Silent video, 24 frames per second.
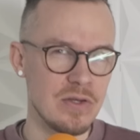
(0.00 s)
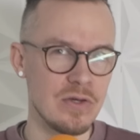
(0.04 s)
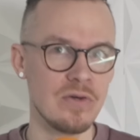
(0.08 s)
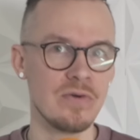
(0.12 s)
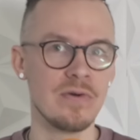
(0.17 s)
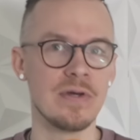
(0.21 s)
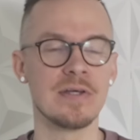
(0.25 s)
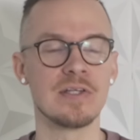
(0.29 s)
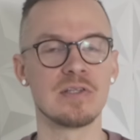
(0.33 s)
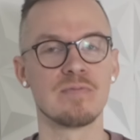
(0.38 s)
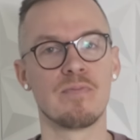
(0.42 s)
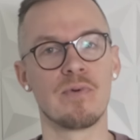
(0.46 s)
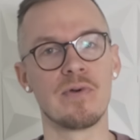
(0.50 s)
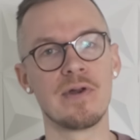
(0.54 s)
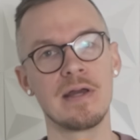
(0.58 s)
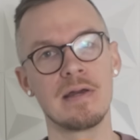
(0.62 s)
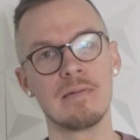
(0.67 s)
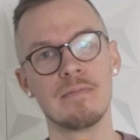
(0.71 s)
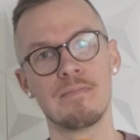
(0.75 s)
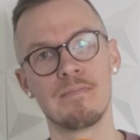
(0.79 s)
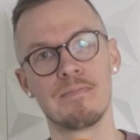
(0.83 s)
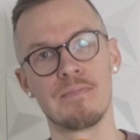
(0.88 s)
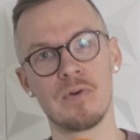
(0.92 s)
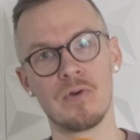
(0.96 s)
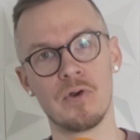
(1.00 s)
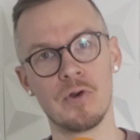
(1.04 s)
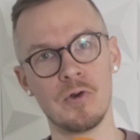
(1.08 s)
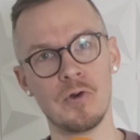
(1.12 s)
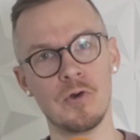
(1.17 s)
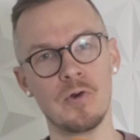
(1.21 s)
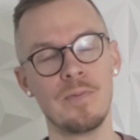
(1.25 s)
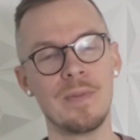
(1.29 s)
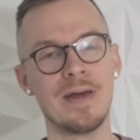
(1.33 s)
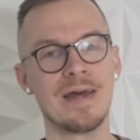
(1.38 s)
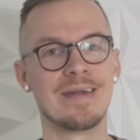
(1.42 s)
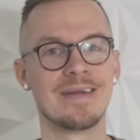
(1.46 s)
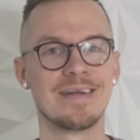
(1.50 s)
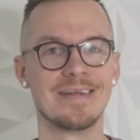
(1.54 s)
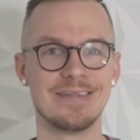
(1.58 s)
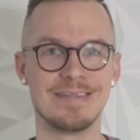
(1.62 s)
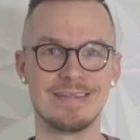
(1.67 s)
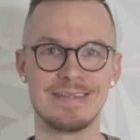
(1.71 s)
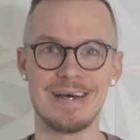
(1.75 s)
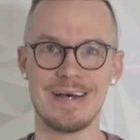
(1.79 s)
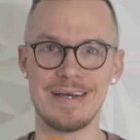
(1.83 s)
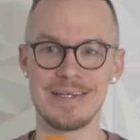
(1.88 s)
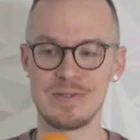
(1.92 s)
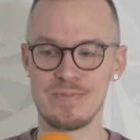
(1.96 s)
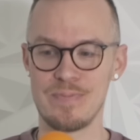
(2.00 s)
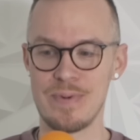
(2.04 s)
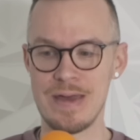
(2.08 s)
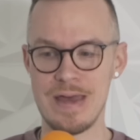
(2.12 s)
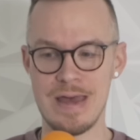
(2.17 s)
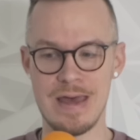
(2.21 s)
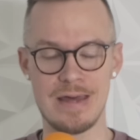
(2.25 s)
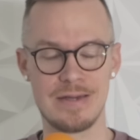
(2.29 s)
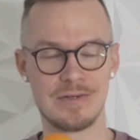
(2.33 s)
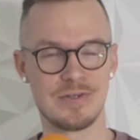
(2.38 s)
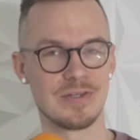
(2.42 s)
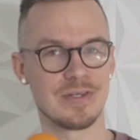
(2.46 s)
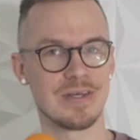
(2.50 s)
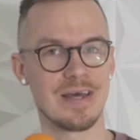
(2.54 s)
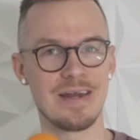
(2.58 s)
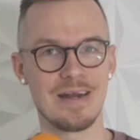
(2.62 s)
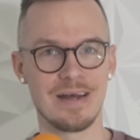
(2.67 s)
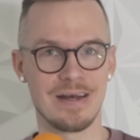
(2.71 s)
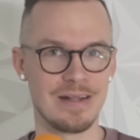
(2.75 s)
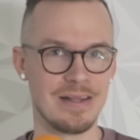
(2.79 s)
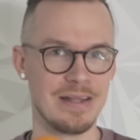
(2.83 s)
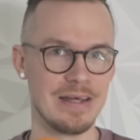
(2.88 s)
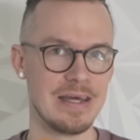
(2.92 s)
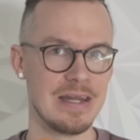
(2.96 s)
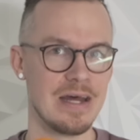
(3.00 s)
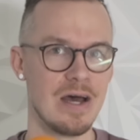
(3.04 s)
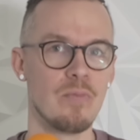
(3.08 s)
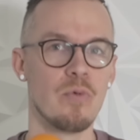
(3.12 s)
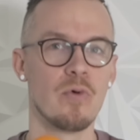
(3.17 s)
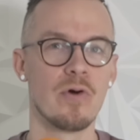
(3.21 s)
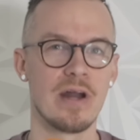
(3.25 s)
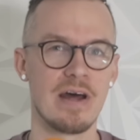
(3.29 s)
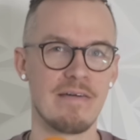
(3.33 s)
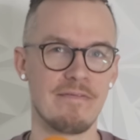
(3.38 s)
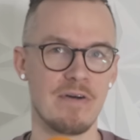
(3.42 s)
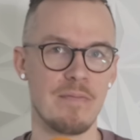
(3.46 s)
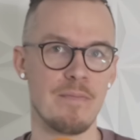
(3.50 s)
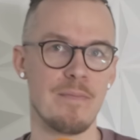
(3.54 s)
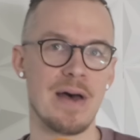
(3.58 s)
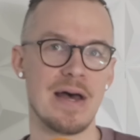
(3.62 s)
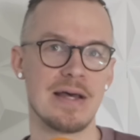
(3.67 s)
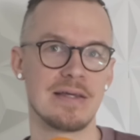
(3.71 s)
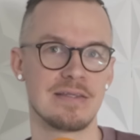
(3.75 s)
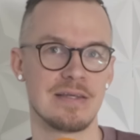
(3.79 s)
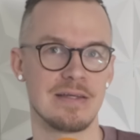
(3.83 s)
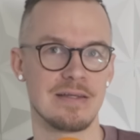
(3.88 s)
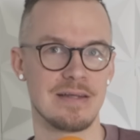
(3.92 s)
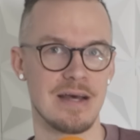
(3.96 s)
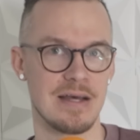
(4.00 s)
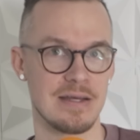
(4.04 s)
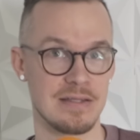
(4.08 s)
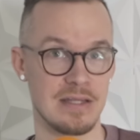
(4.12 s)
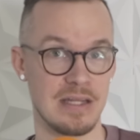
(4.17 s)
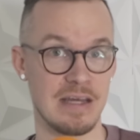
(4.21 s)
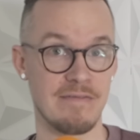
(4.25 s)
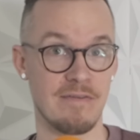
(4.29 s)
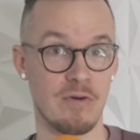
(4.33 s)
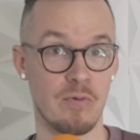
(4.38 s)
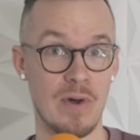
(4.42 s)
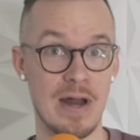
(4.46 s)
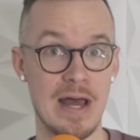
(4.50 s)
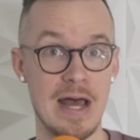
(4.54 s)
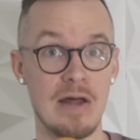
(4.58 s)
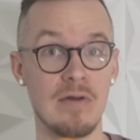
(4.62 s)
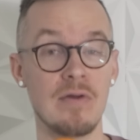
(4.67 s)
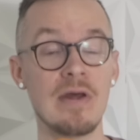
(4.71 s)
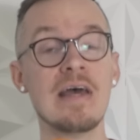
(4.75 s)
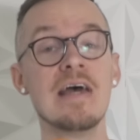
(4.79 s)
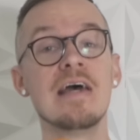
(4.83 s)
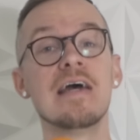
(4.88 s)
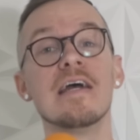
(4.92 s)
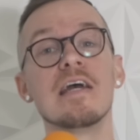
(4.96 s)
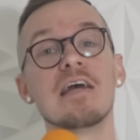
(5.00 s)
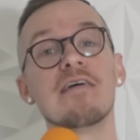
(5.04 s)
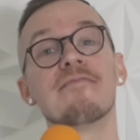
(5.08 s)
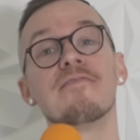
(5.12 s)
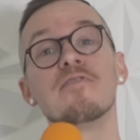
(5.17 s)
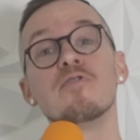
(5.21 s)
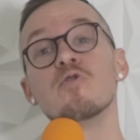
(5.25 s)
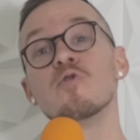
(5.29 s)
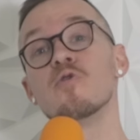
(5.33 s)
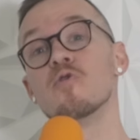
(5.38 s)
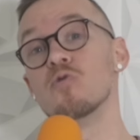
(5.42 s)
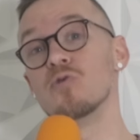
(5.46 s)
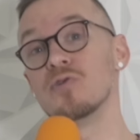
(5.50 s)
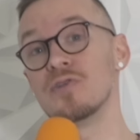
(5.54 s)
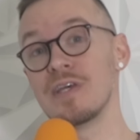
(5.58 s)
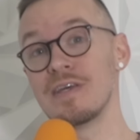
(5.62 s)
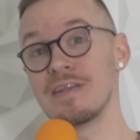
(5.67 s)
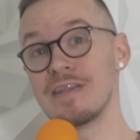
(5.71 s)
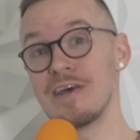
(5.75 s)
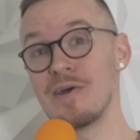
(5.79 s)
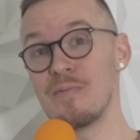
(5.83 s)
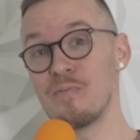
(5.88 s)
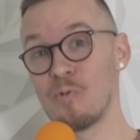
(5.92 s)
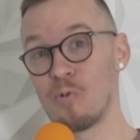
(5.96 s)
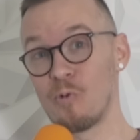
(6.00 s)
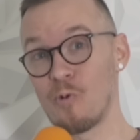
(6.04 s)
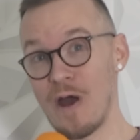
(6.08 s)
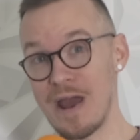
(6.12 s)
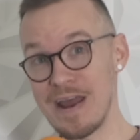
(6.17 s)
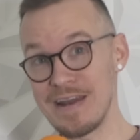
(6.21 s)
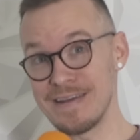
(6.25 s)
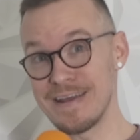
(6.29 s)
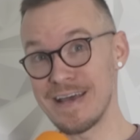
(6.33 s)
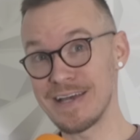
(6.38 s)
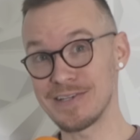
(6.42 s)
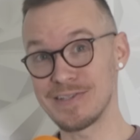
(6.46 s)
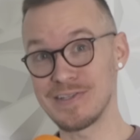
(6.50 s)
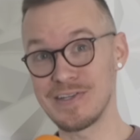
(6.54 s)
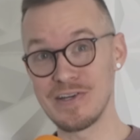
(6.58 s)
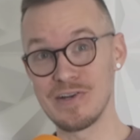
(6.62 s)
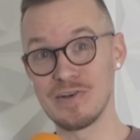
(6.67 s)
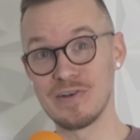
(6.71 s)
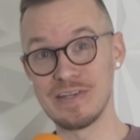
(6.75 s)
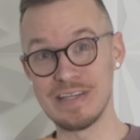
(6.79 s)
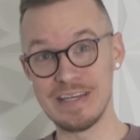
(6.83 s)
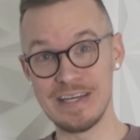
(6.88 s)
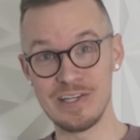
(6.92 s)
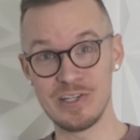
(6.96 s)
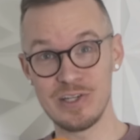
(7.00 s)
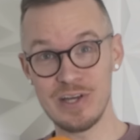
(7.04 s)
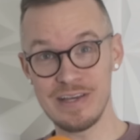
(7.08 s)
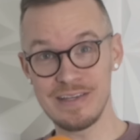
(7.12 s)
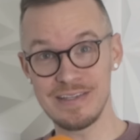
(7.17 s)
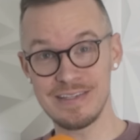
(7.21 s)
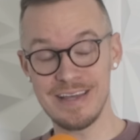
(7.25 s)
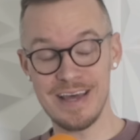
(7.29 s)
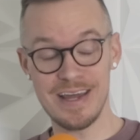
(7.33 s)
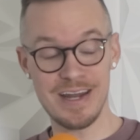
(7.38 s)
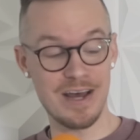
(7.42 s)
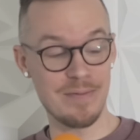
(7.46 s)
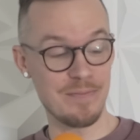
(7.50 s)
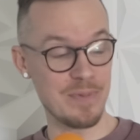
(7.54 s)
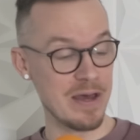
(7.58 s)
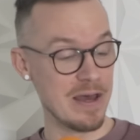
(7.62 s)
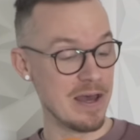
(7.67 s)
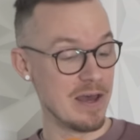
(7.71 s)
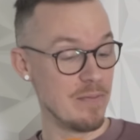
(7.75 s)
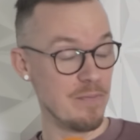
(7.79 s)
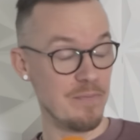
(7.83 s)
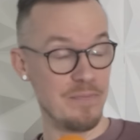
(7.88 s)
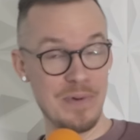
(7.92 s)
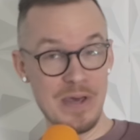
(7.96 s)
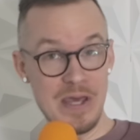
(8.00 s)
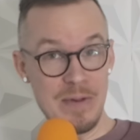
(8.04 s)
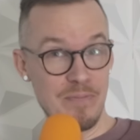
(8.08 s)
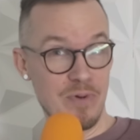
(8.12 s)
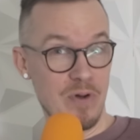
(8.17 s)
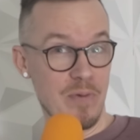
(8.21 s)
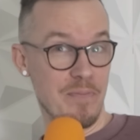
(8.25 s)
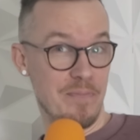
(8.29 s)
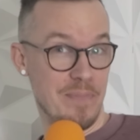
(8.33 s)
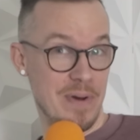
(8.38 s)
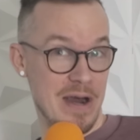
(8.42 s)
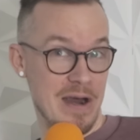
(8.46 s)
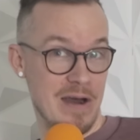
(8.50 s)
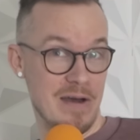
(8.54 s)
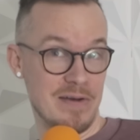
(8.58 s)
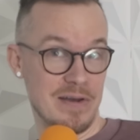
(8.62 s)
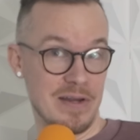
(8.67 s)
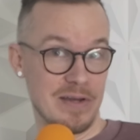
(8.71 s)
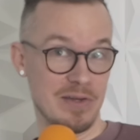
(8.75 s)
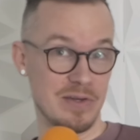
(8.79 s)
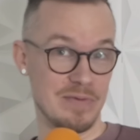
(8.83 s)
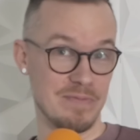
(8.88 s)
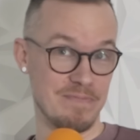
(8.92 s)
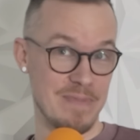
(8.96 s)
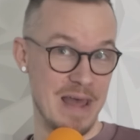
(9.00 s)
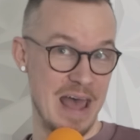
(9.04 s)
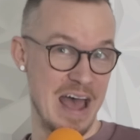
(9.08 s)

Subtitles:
to do is bring a broom and a dustpan, just kind of clean up whatever mess it does leave around. If you're using them right next to your DJ setup, be prepared to